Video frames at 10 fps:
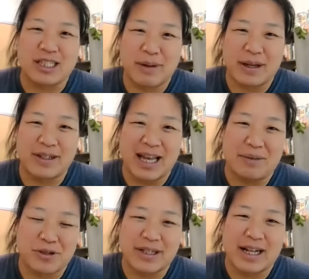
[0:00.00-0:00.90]
It's better to
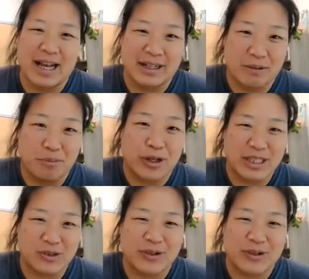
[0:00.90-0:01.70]
capture it at a point